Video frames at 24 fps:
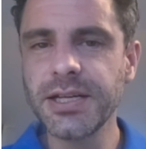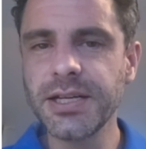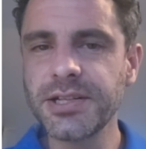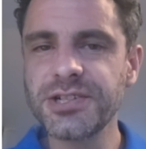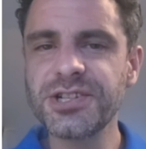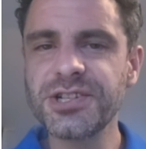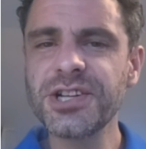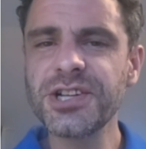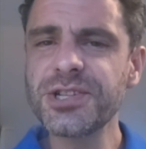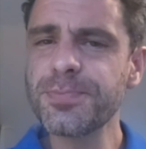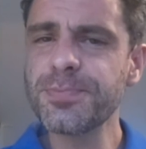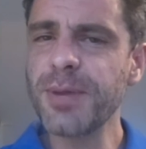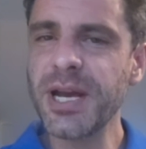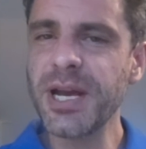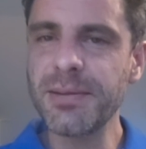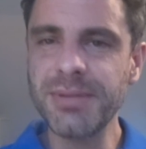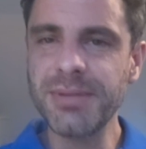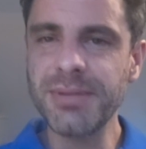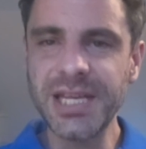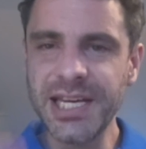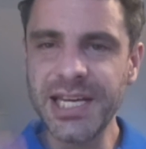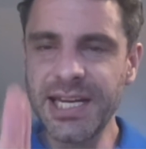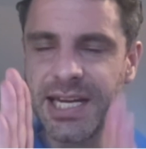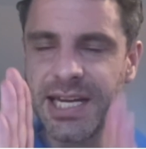just by
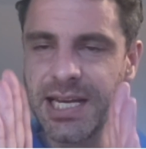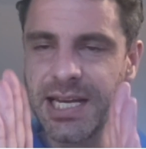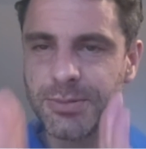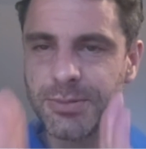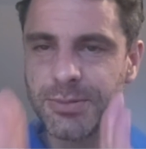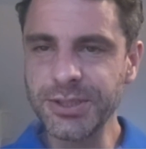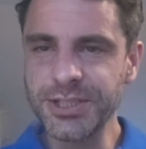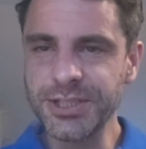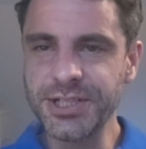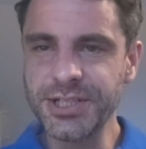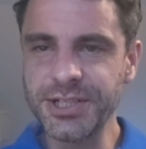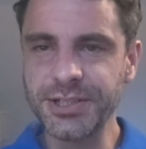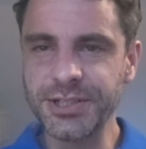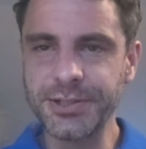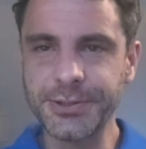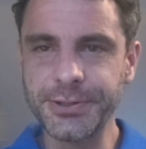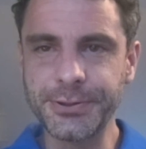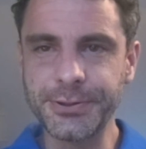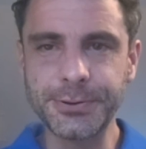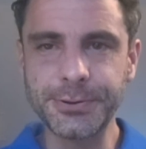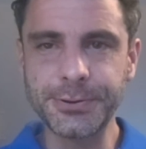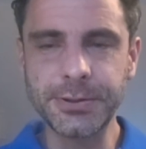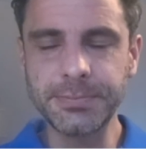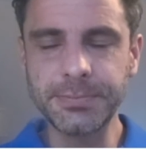being able
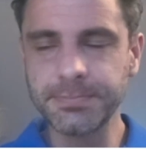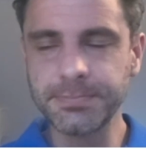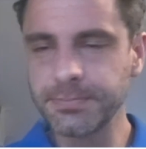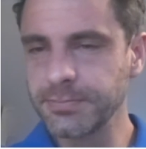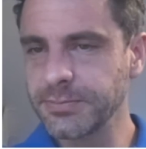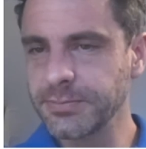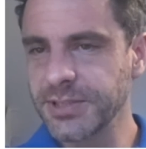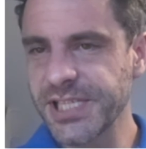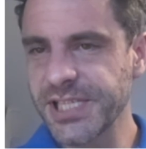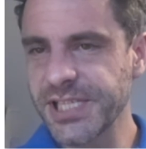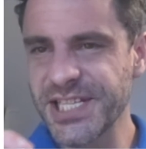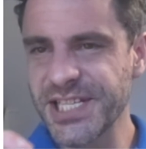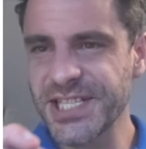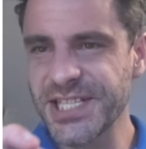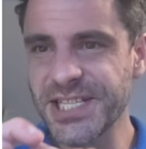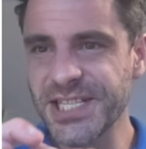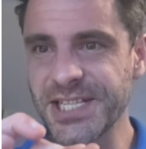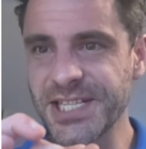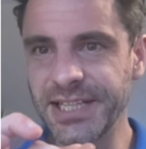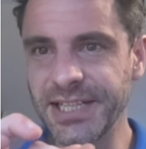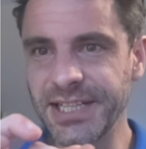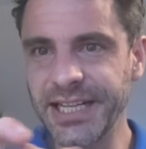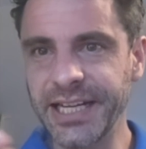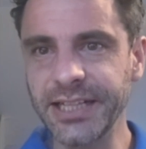to
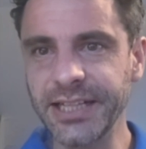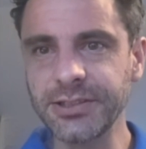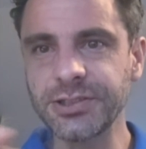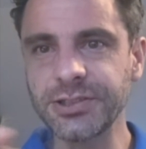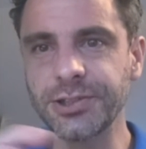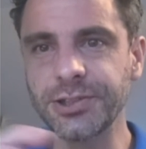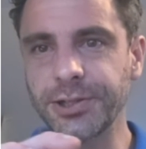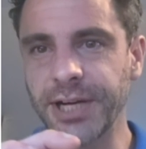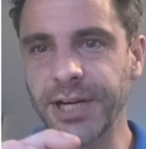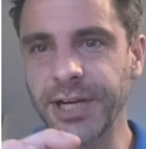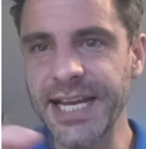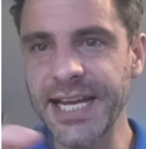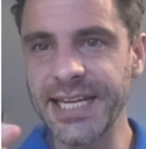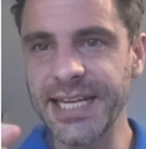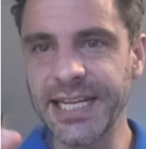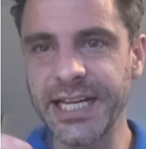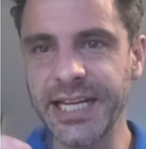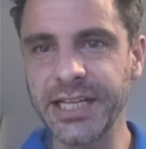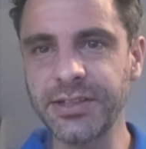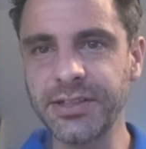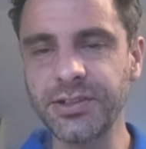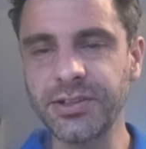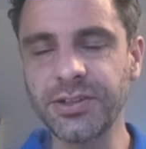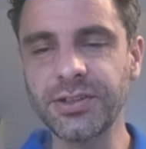select or
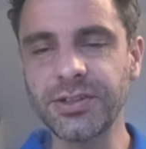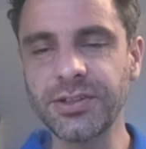highlight